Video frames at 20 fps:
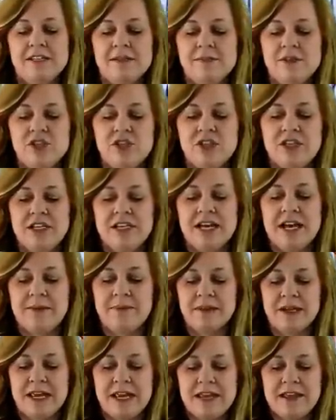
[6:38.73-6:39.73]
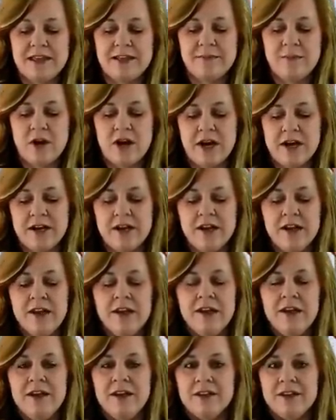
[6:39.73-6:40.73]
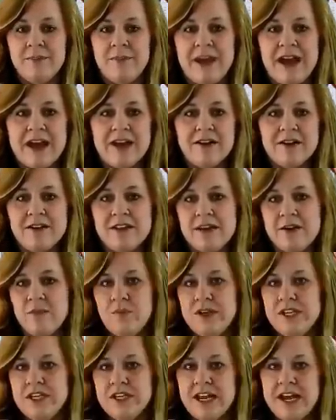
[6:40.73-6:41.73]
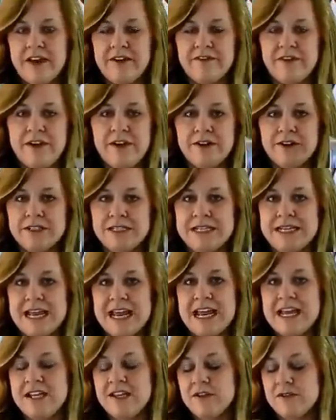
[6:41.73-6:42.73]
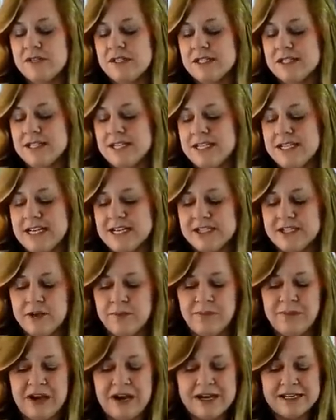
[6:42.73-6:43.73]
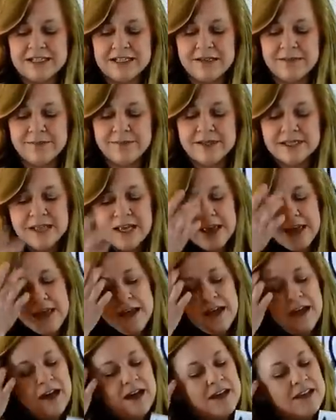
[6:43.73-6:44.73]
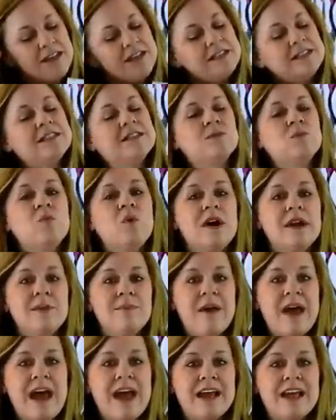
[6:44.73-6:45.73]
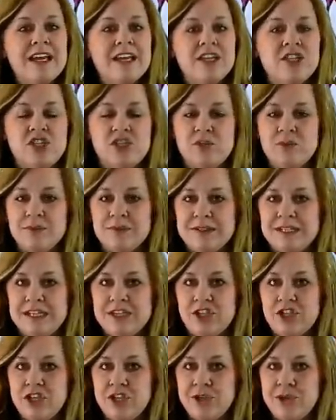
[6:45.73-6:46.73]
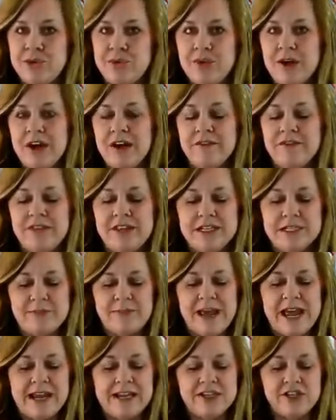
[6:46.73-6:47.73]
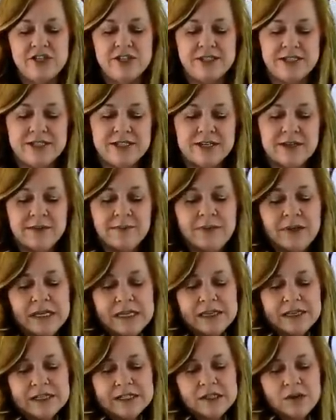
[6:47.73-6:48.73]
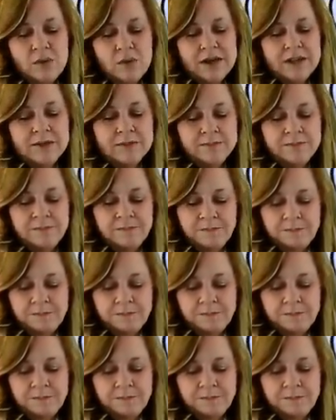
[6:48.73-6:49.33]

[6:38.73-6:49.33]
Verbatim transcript: to machine applique them on. The pattern that we have here today uses the Desert Blossoms. Uh, this is one package. You will need two of these packages to complete this quilt.